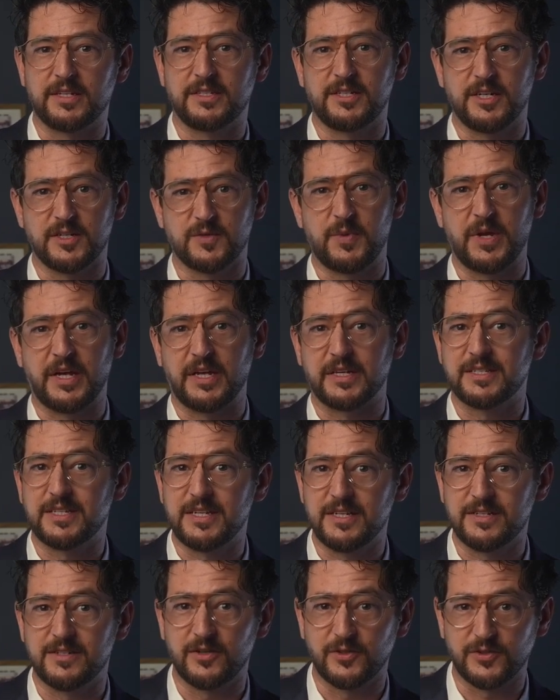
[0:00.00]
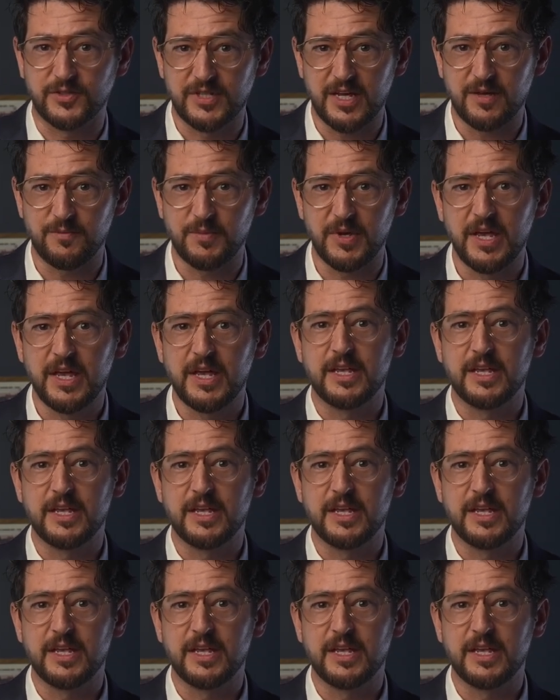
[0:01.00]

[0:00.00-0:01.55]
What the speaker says: just being a seasonal dip